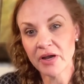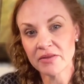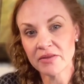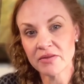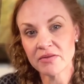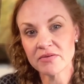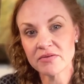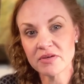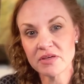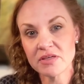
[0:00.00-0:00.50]

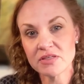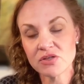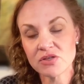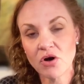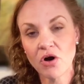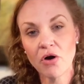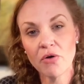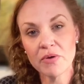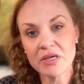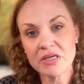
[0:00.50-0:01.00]
And it's
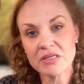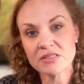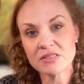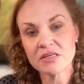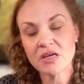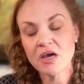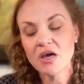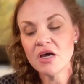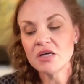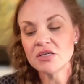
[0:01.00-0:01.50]
always
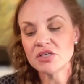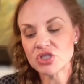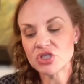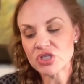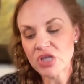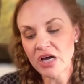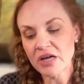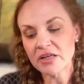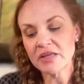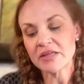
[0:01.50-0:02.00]
to
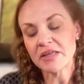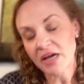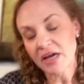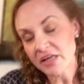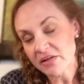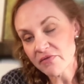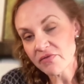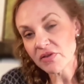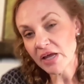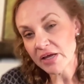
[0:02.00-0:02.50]
shine a
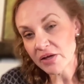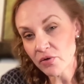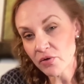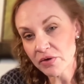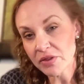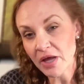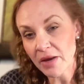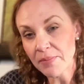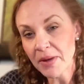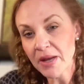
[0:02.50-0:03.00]
negative light
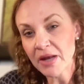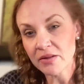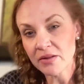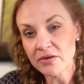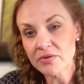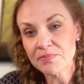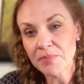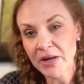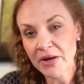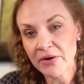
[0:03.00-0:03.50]
on that
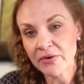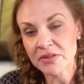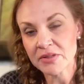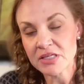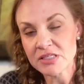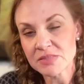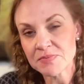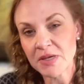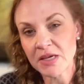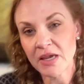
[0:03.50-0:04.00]
parent
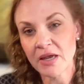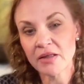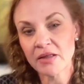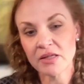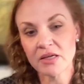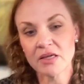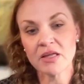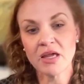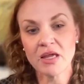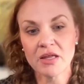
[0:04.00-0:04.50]
that's being
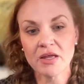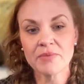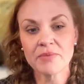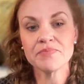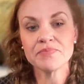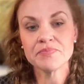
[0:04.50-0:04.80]
alienated.